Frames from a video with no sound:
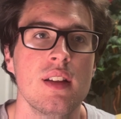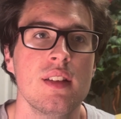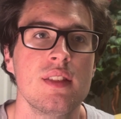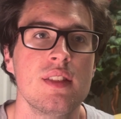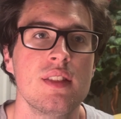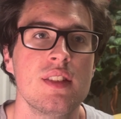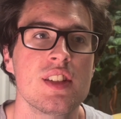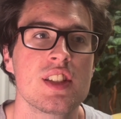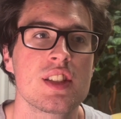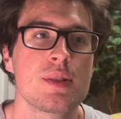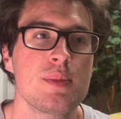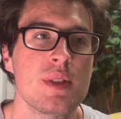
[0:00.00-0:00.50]

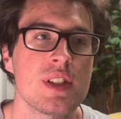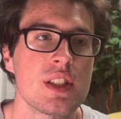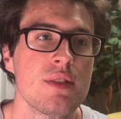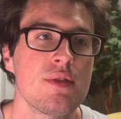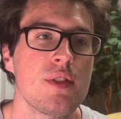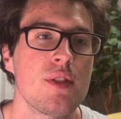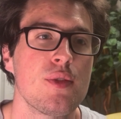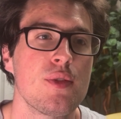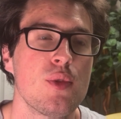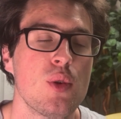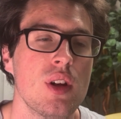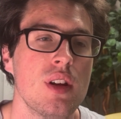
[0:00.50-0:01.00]
Dismissive
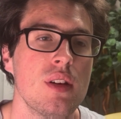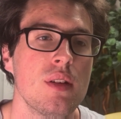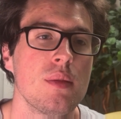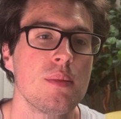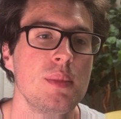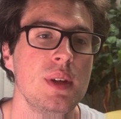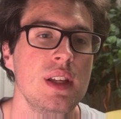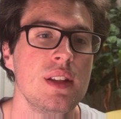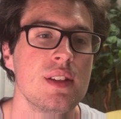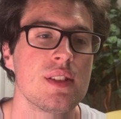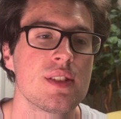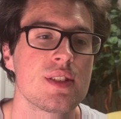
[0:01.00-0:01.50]
avoidant
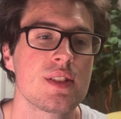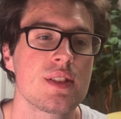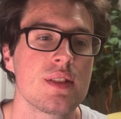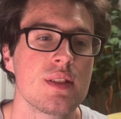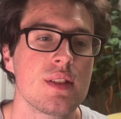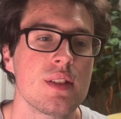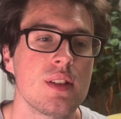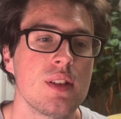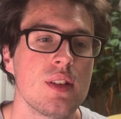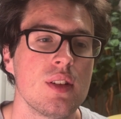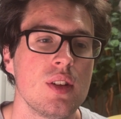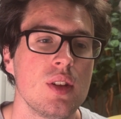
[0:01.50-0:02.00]
means
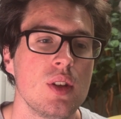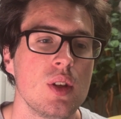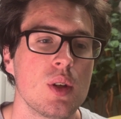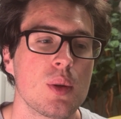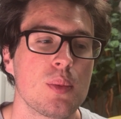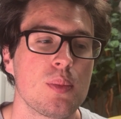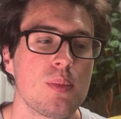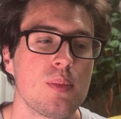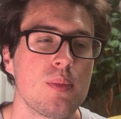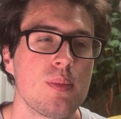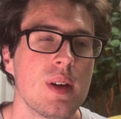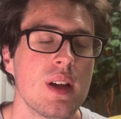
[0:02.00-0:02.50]
you're
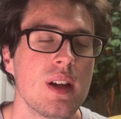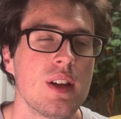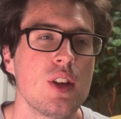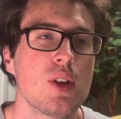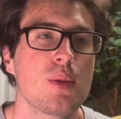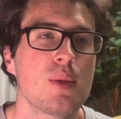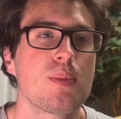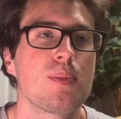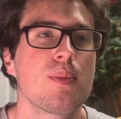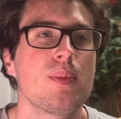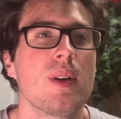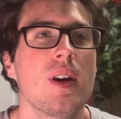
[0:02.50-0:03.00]

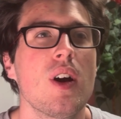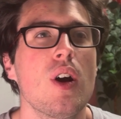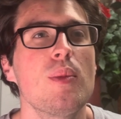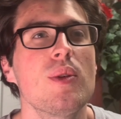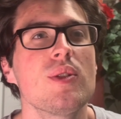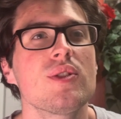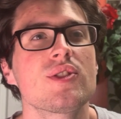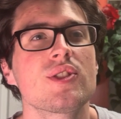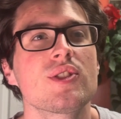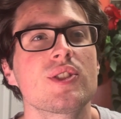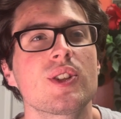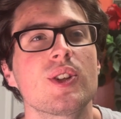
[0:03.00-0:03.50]

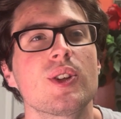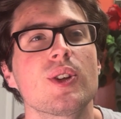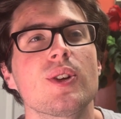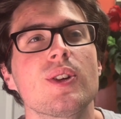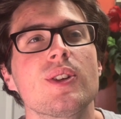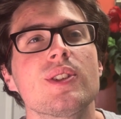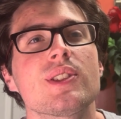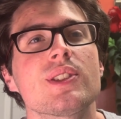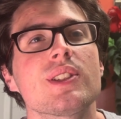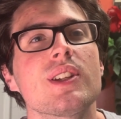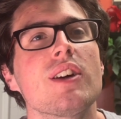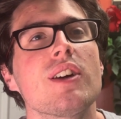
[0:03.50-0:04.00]
almost secure in
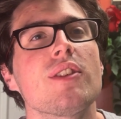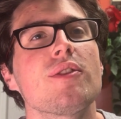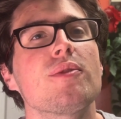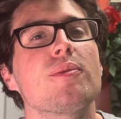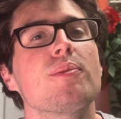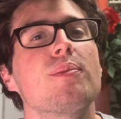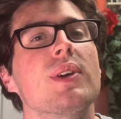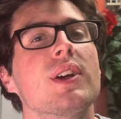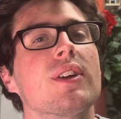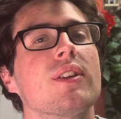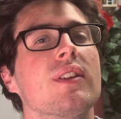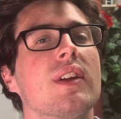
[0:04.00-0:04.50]
yourself,
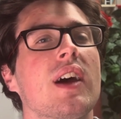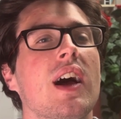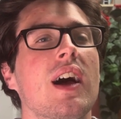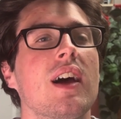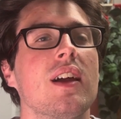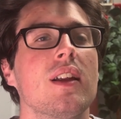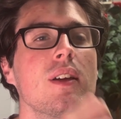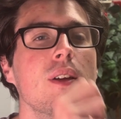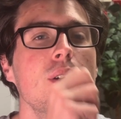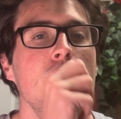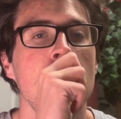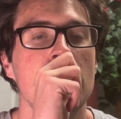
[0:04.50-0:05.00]
but you're
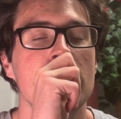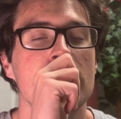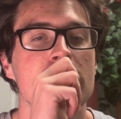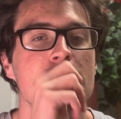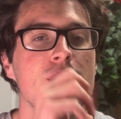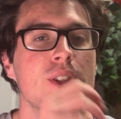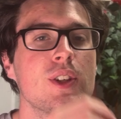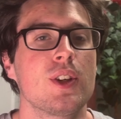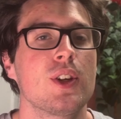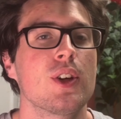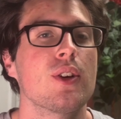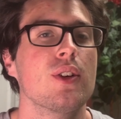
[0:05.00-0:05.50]
not
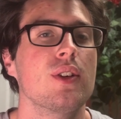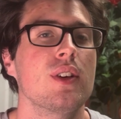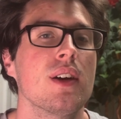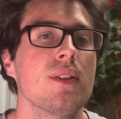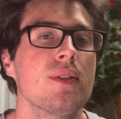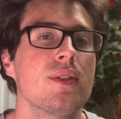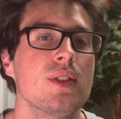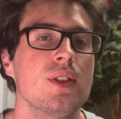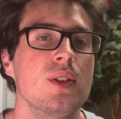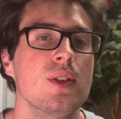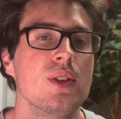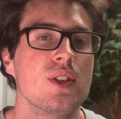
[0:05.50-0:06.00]
secure
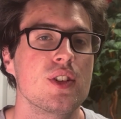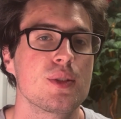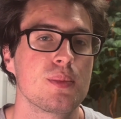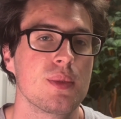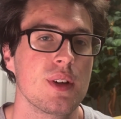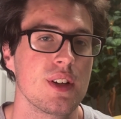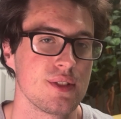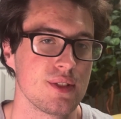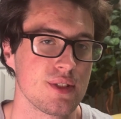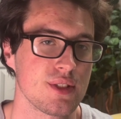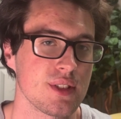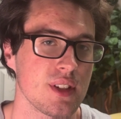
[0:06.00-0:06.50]
enough to
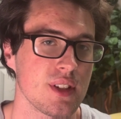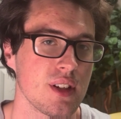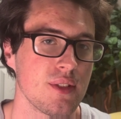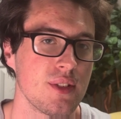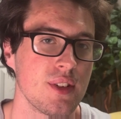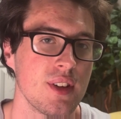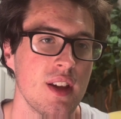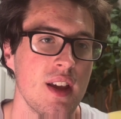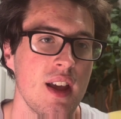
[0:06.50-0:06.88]
express yourself.